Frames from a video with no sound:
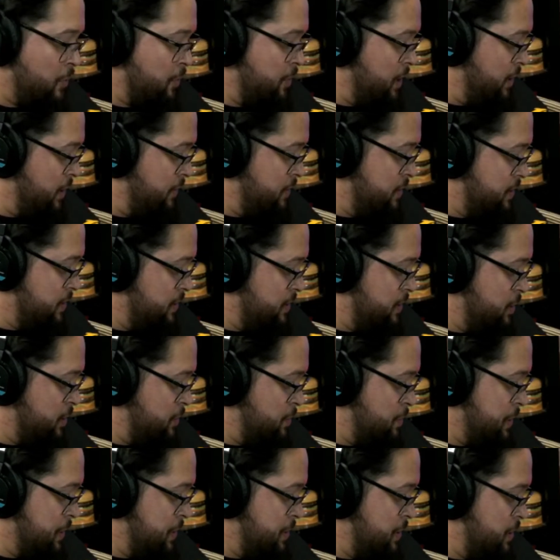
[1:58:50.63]
obviously,
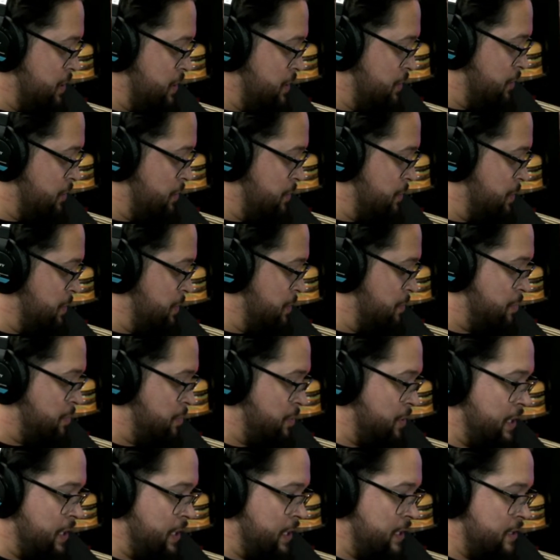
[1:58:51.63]
suspicions from the
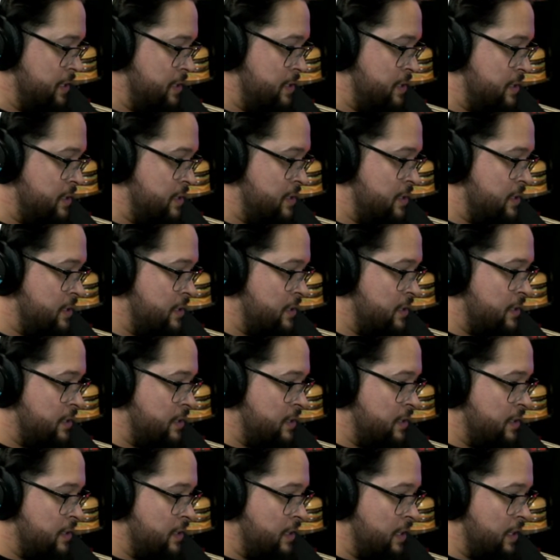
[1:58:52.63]
priest.
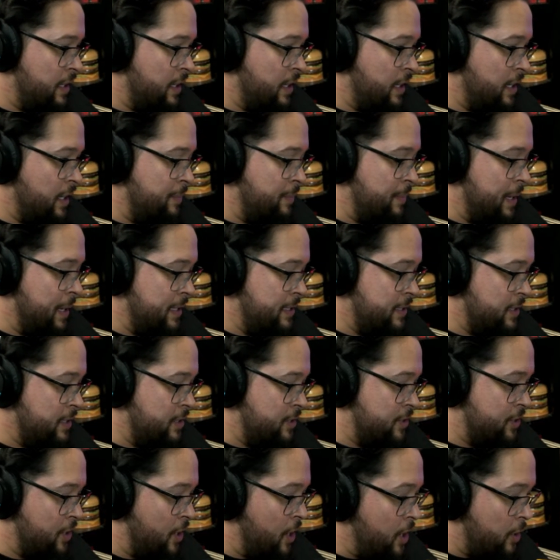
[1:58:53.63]
Has a
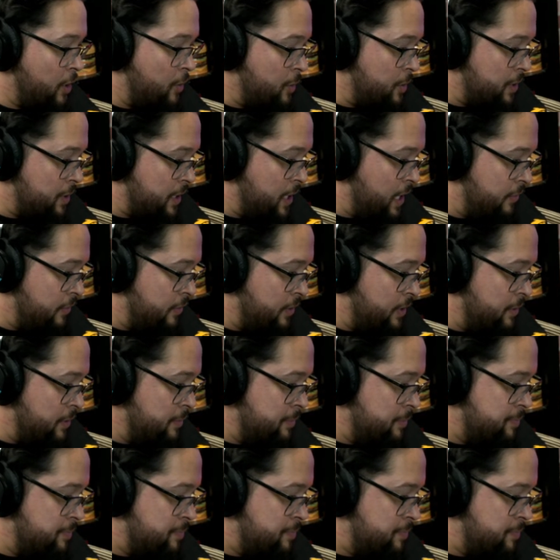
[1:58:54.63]
talk with Kevin.